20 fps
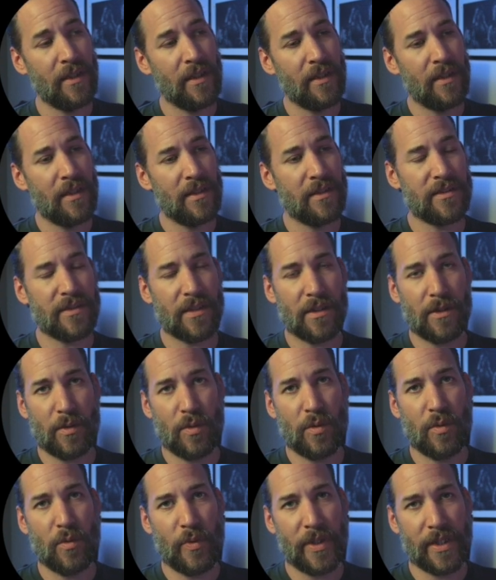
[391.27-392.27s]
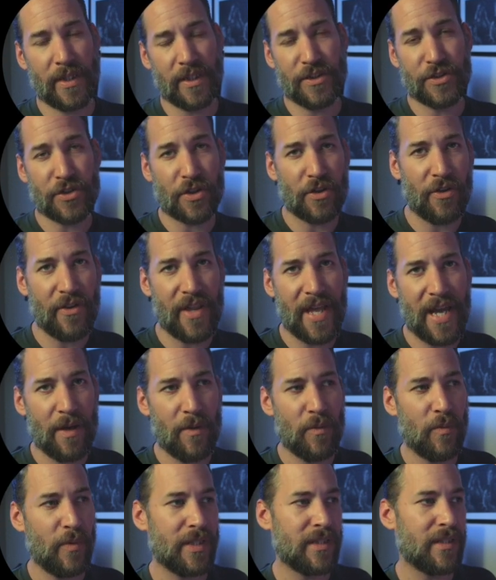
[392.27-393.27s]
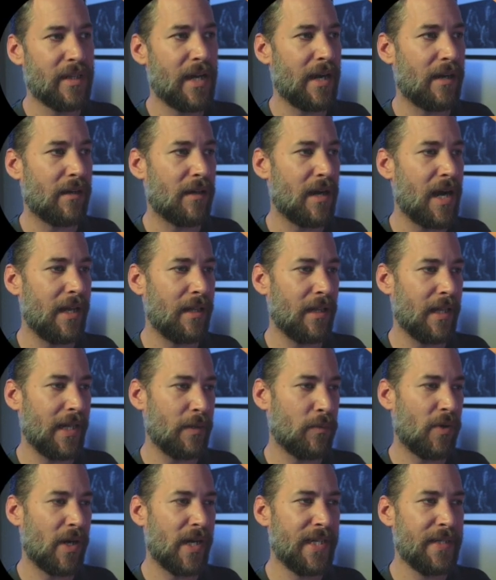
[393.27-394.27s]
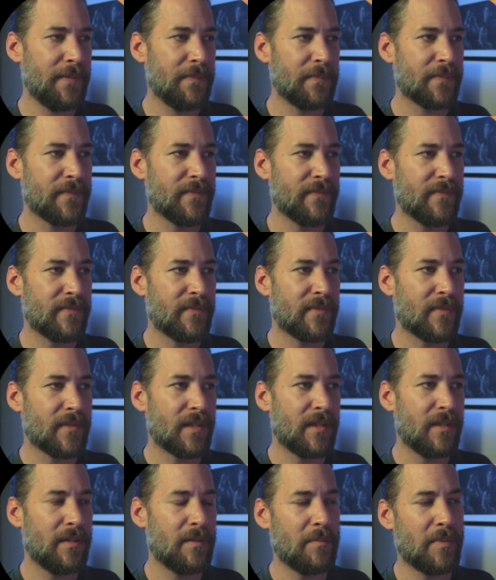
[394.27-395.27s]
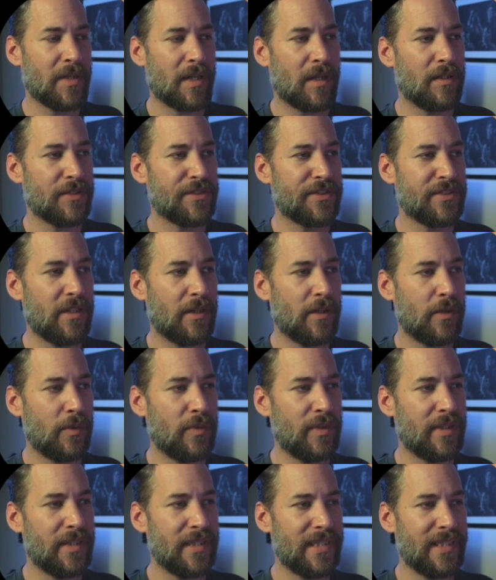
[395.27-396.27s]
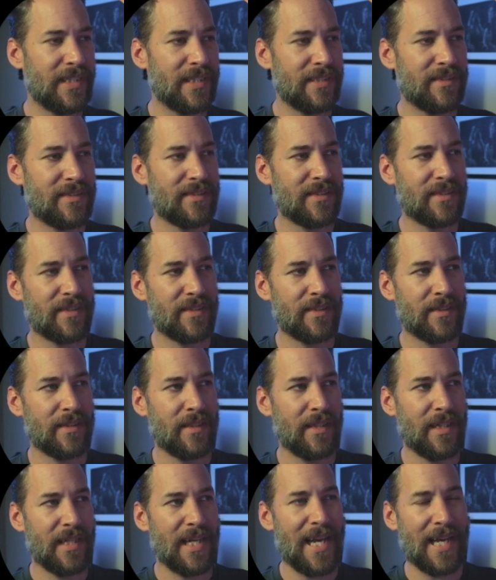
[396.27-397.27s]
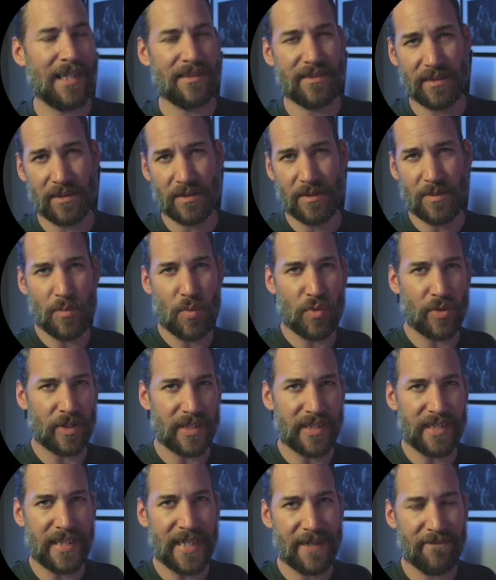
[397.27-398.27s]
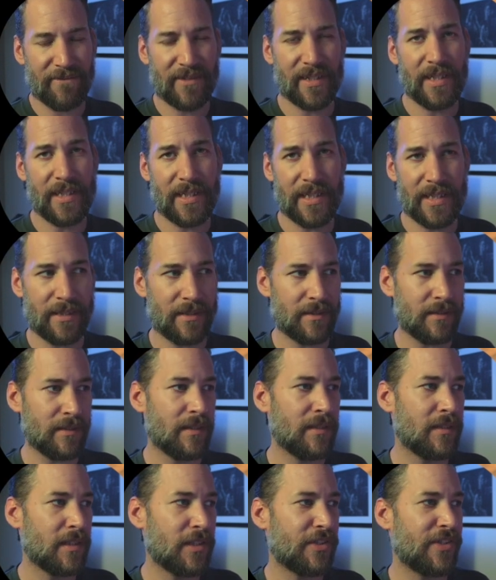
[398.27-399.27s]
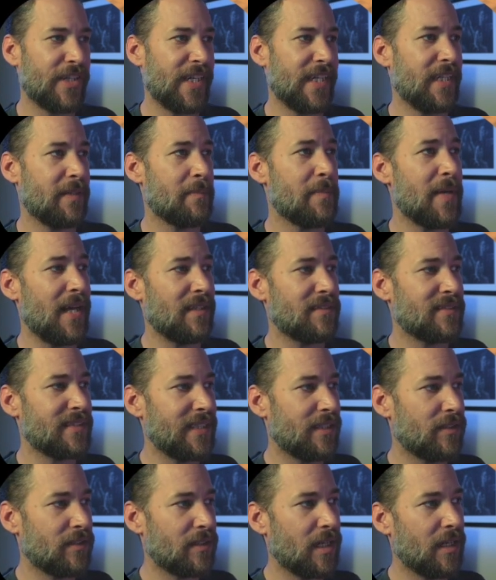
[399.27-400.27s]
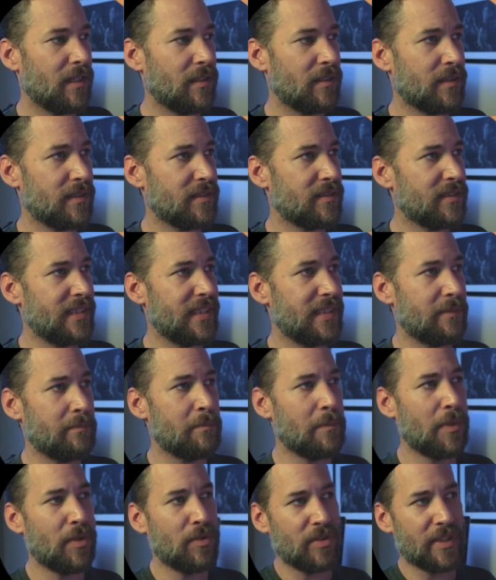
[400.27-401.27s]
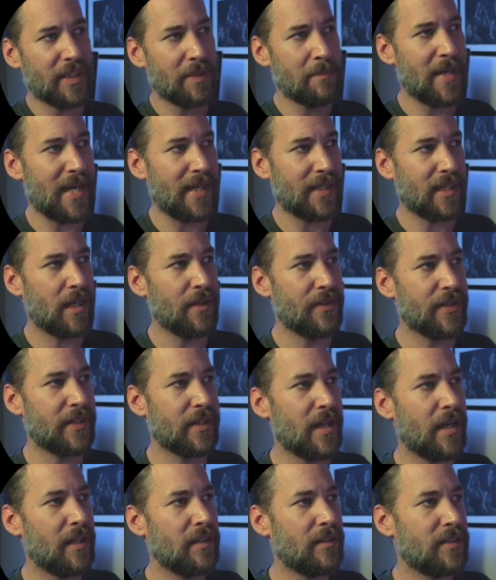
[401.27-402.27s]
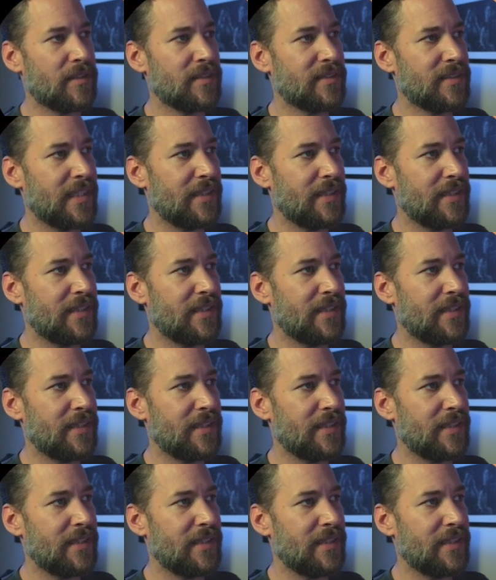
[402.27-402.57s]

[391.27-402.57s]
So we control that with our highlight white, but also it adds a little more depth in creating pastel colors and pulling back other colors.